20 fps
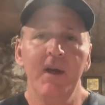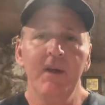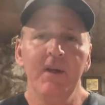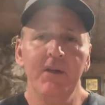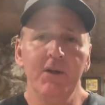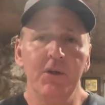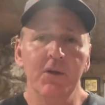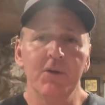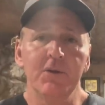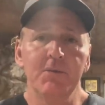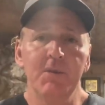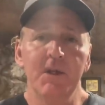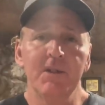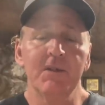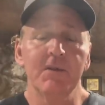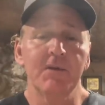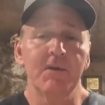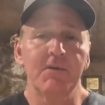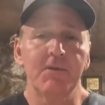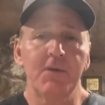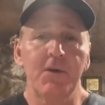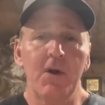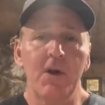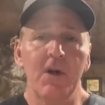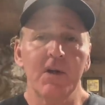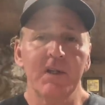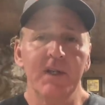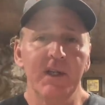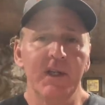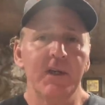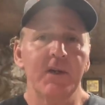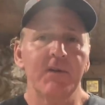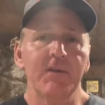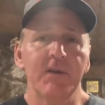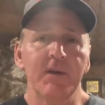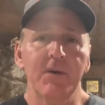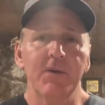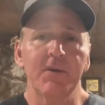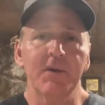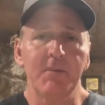you know, as much of the frog to
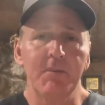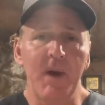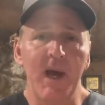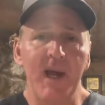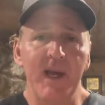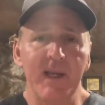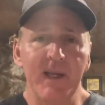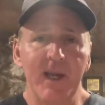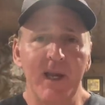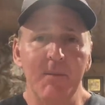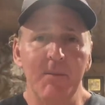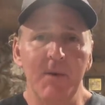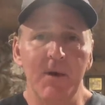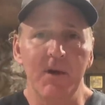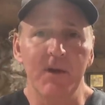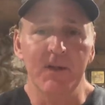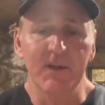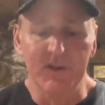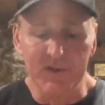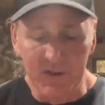interfere with the bite gap on it.